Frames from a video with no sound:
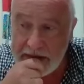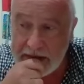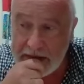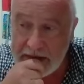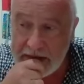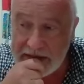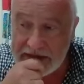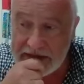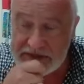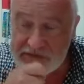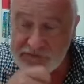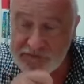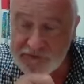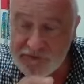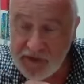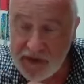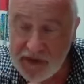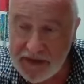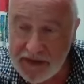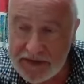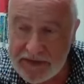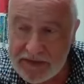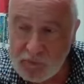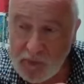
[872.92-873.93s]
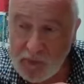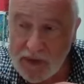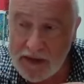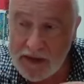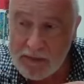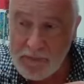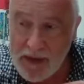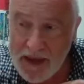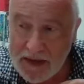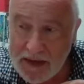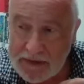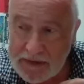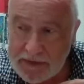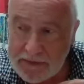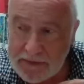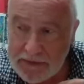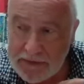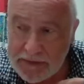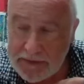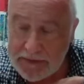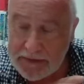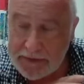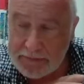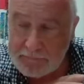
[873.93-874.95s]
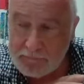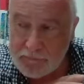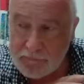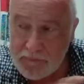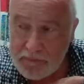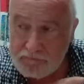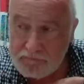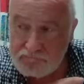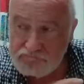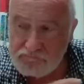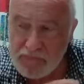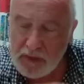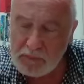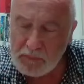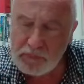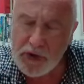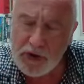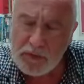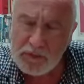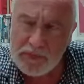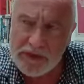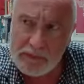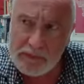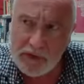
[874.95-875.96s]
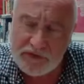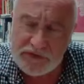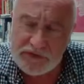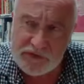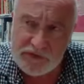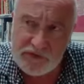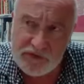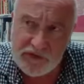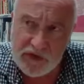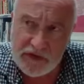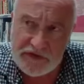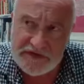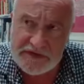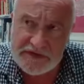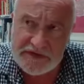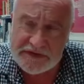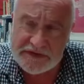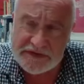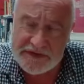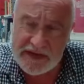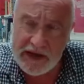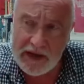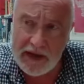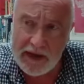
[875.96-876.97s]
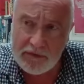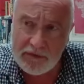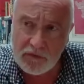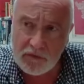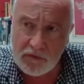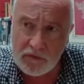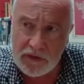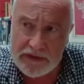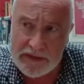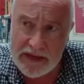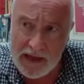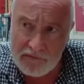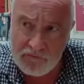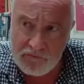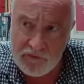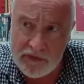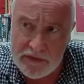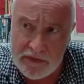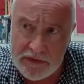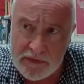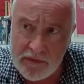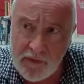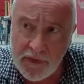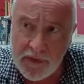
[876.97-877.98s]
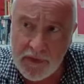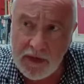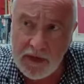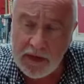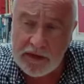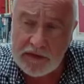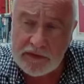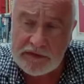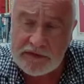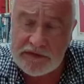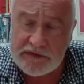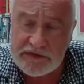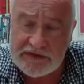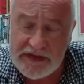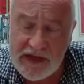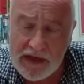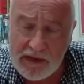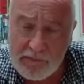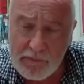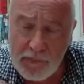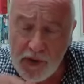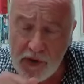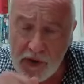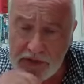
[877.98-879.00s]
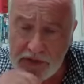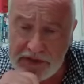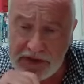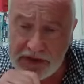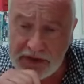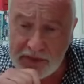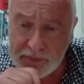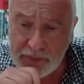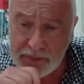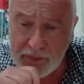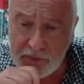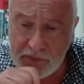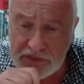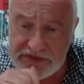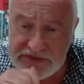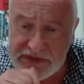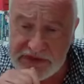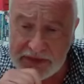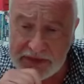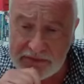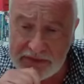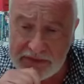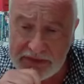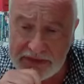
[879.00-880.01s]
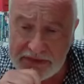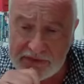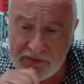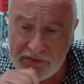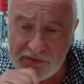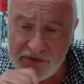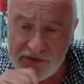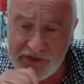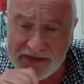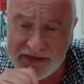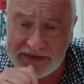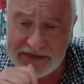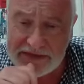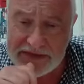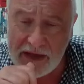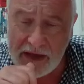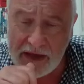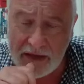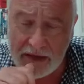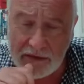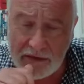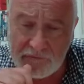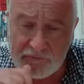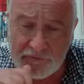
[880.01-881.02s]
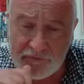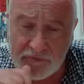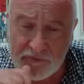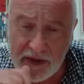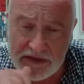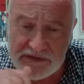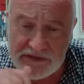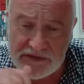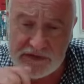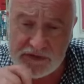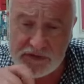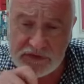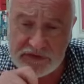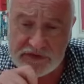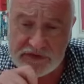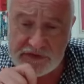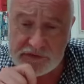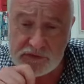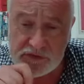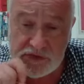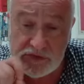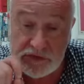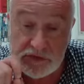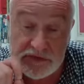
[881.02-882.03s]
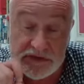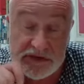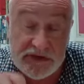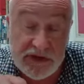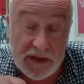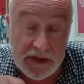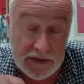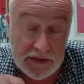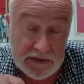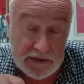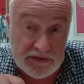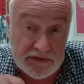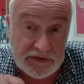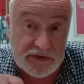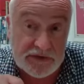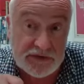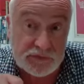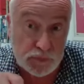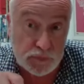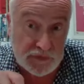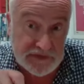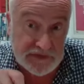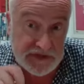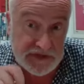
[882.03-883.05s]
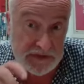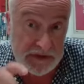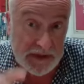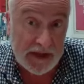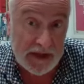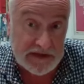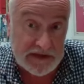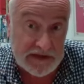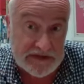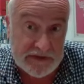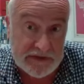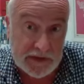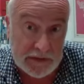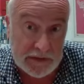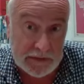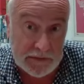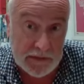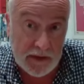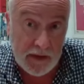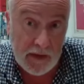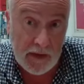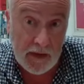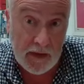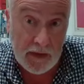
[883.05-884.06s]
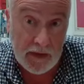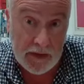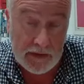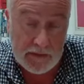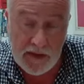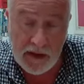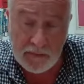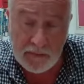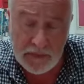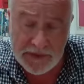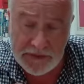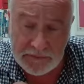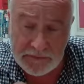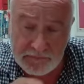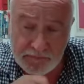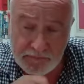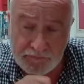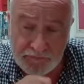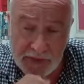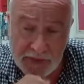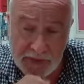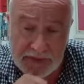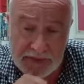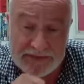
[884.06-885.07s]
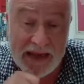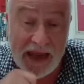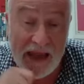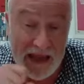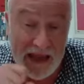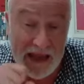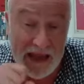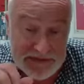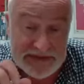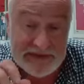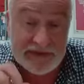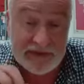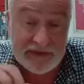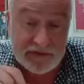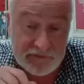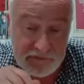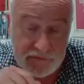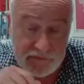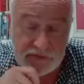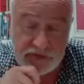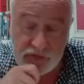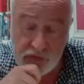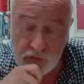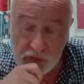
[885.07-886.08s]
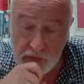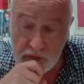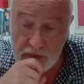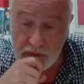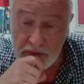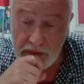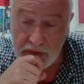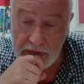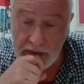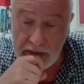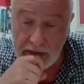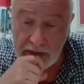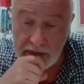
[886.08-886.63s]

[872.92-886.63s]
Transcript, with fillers: uh, as a friend way back in, in probably about 2010 or 11 to take part in a project that the think tank for action on social change was engaging in in Dublin, TASC for short,